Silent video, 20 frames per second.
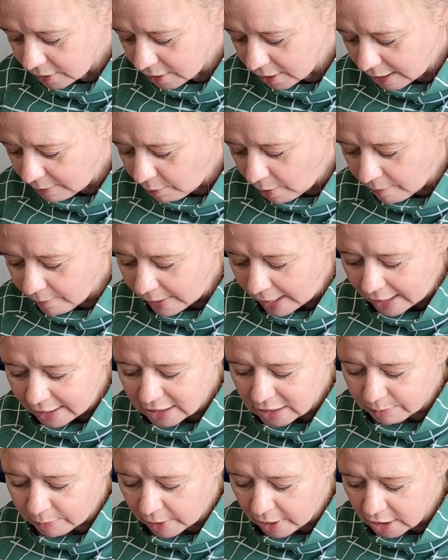there won't be any
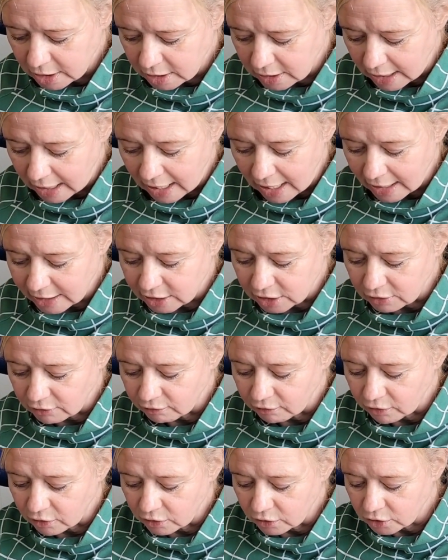spoilers unless
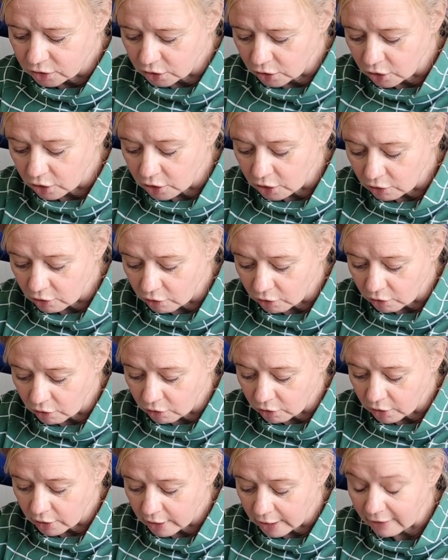you've done
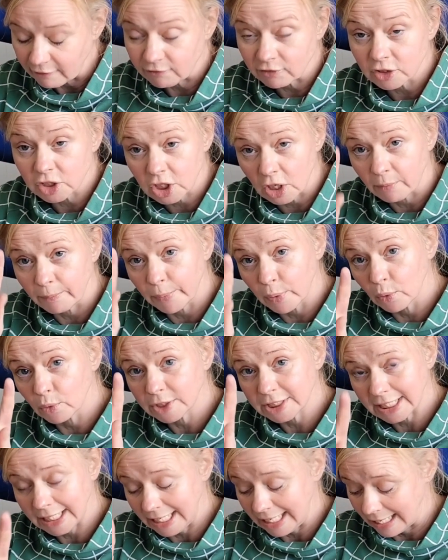your... If, so
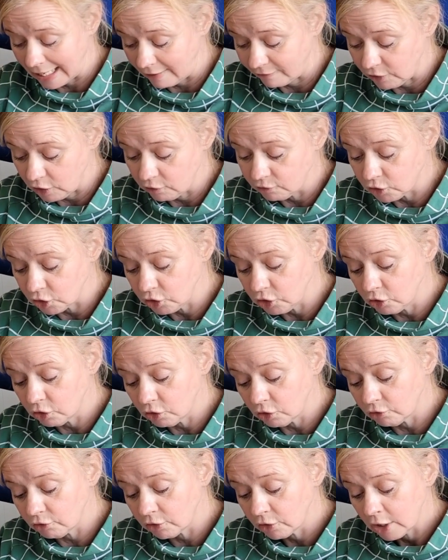pause here if you've done
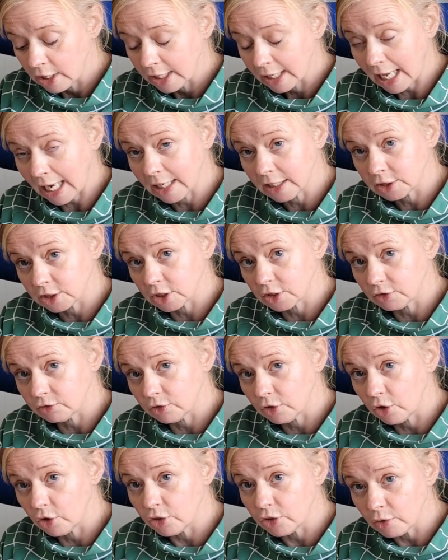your calendar
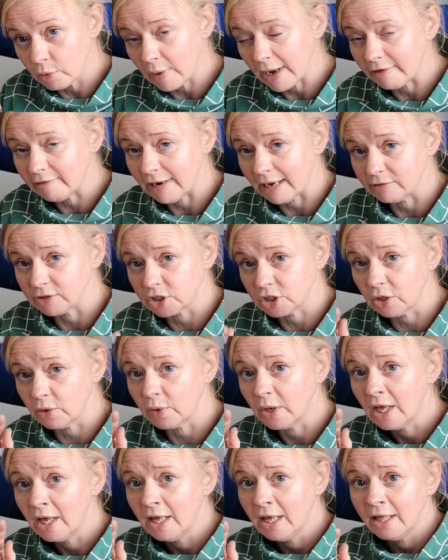the other way around. So
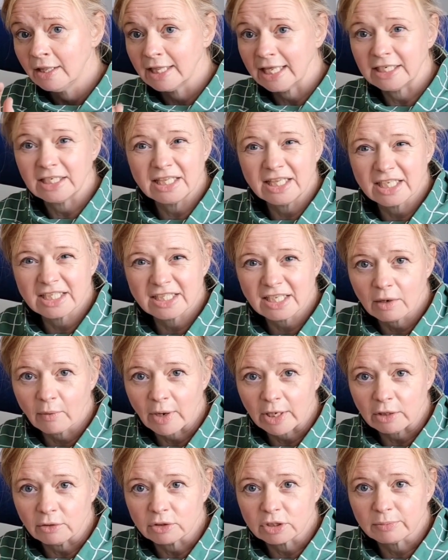they did this thing
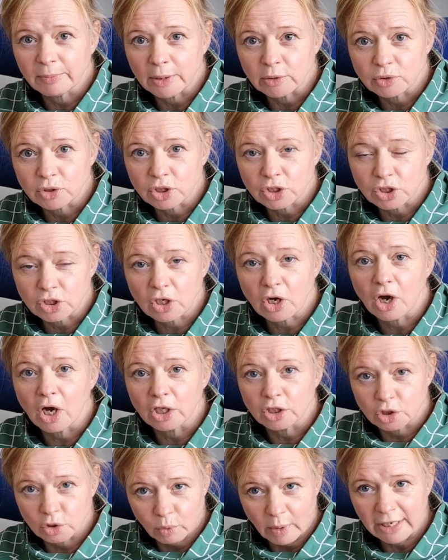where you're supposed to start
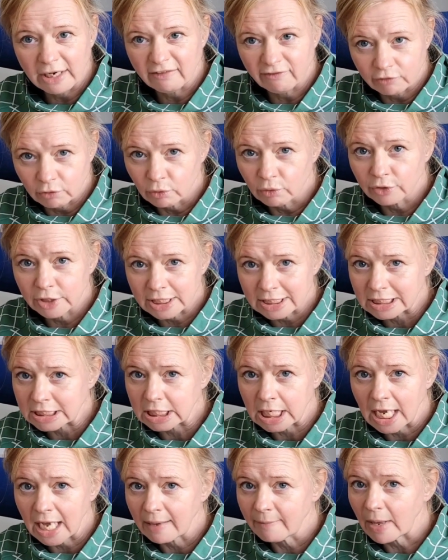at 24 this
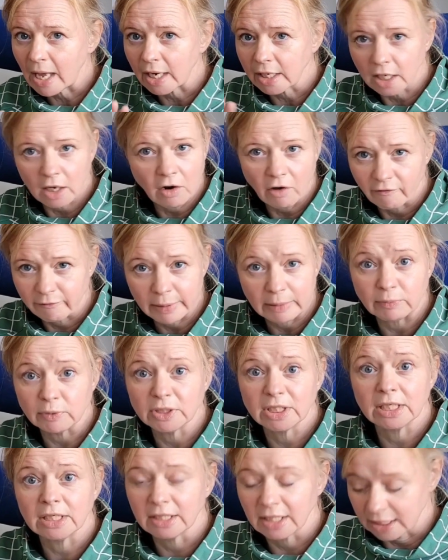time, and a lot of people
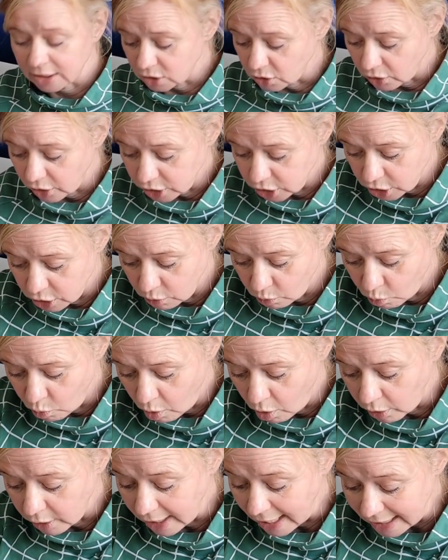didn't. They started at
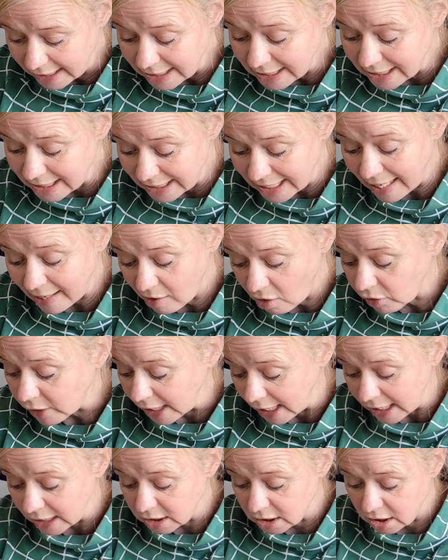1. It did say on
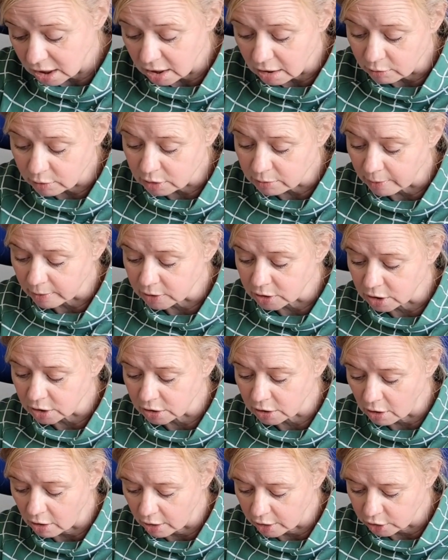it that you were supposed to
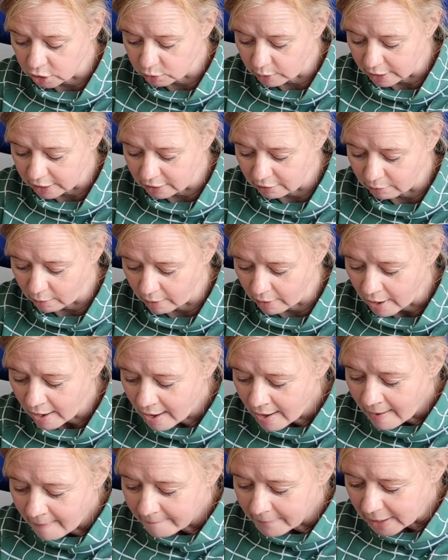start at 21.
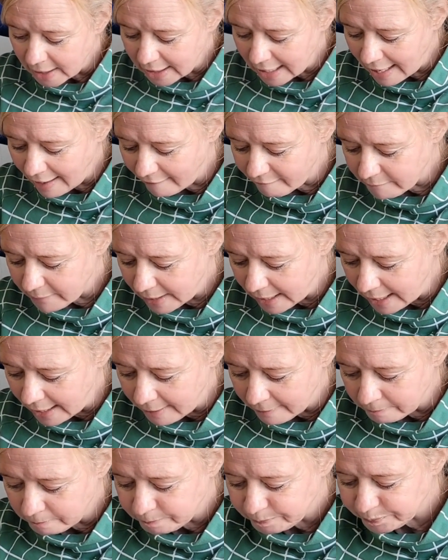But there have
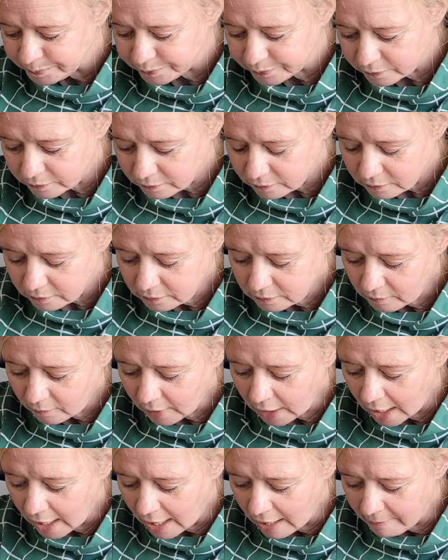been
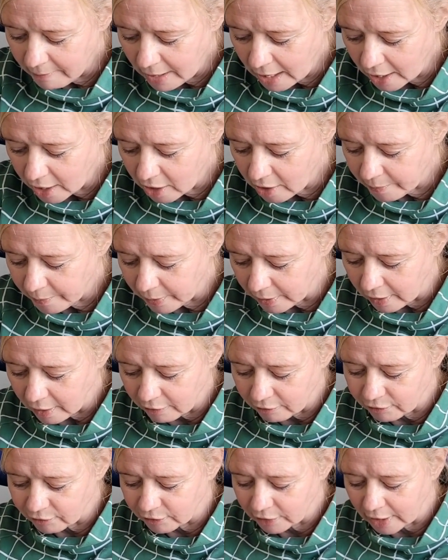um, a couple
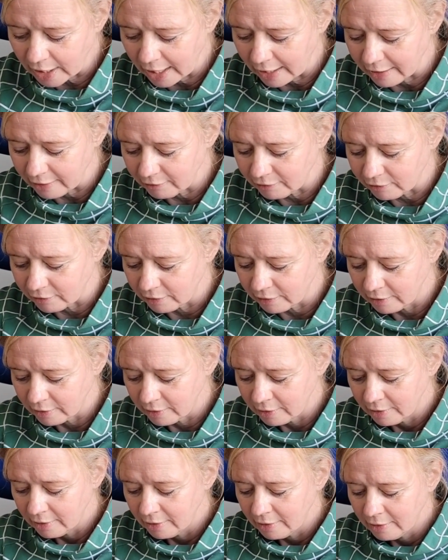of kind of
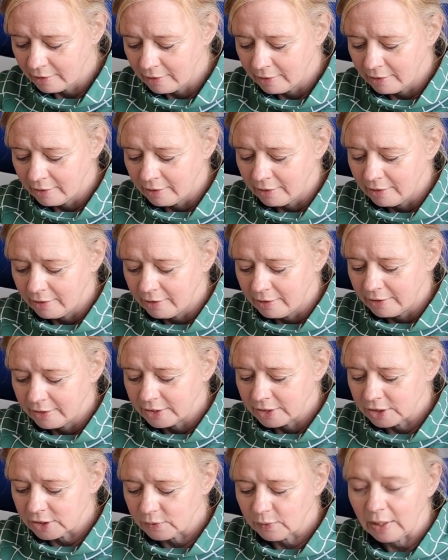
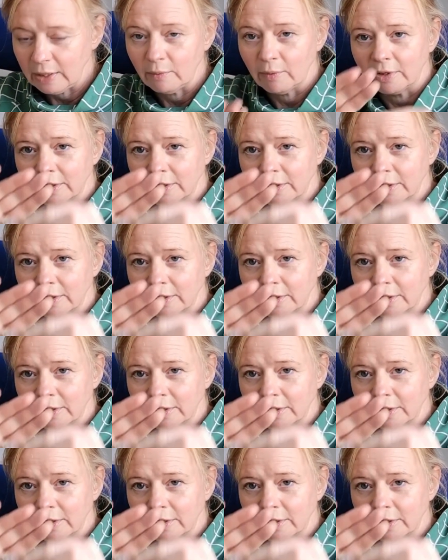sweet